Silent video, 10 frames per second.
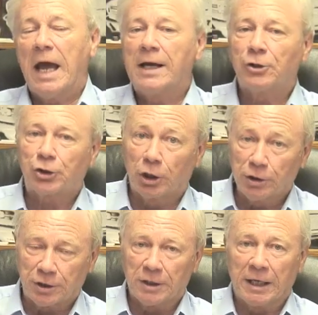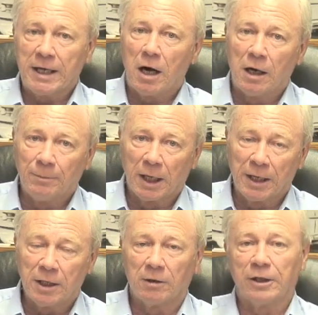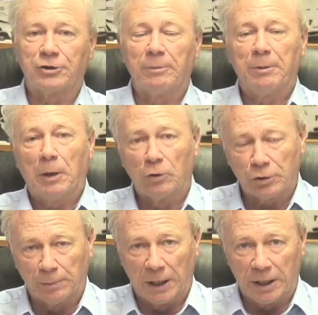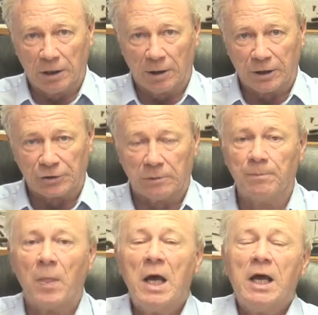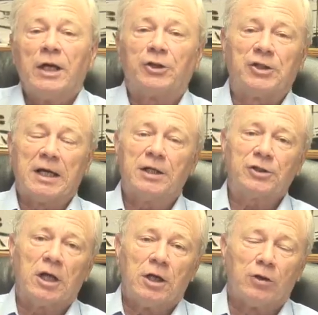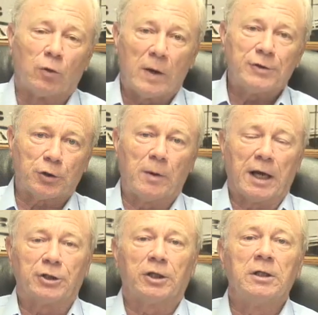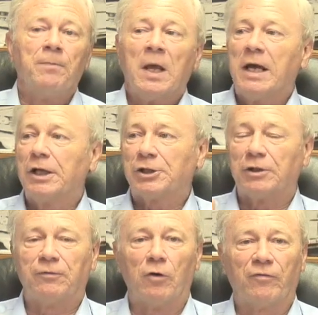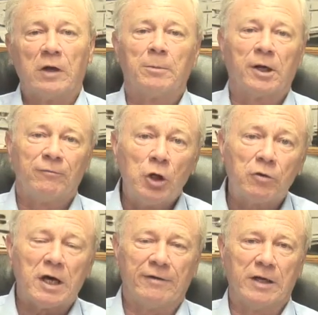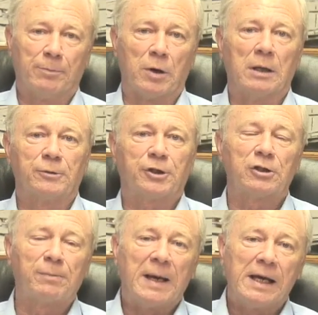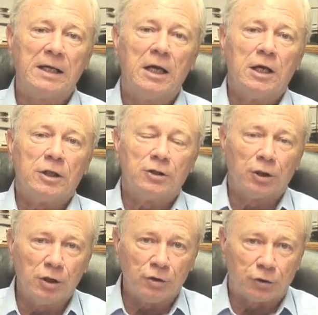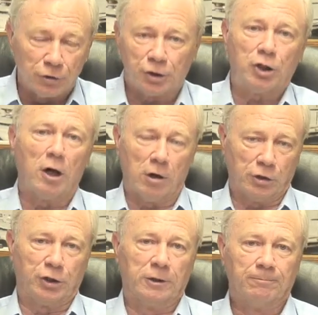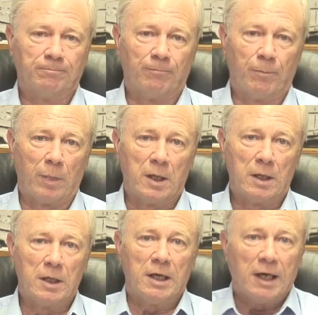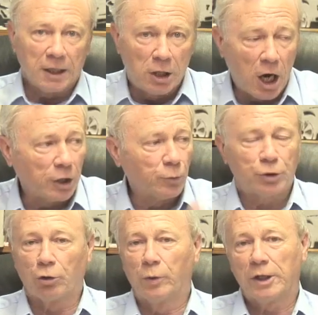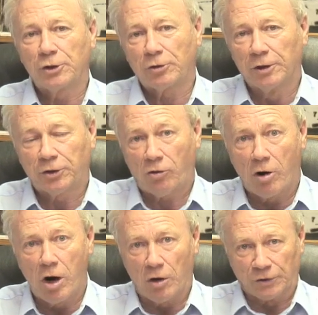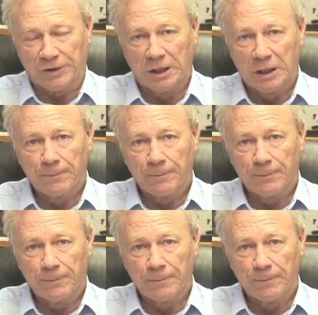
and certainly, amillennialism and postmillennialism says the resurrection is the fulfillment of new covenant promises made to, to the church. God was through with Israel at the cross.